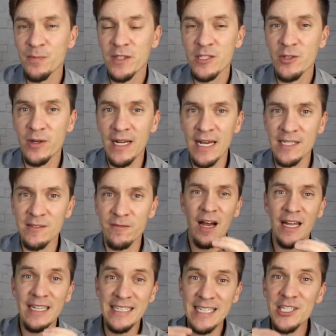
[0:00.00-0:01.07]
So it has
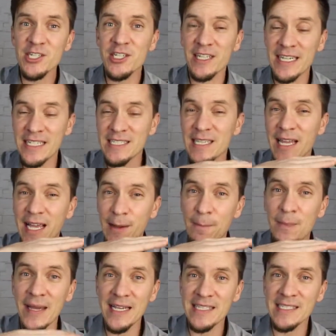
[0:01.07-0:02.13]
additionally is like a
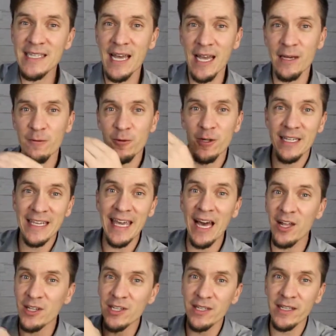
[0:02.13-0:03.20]
baseline for
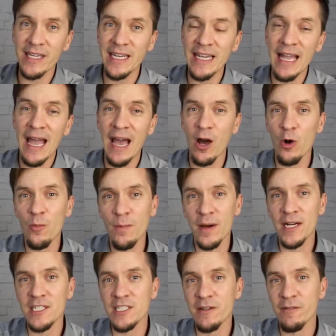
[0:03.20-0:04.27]
calculating how
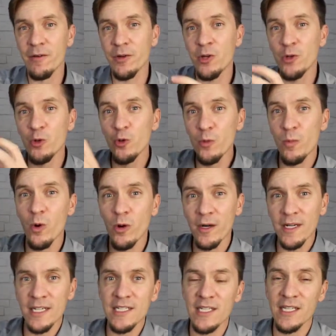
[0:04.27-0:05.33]
much of a new
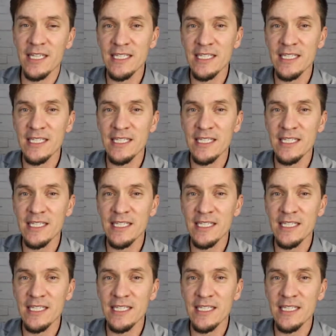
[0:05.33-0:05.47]
mortgage on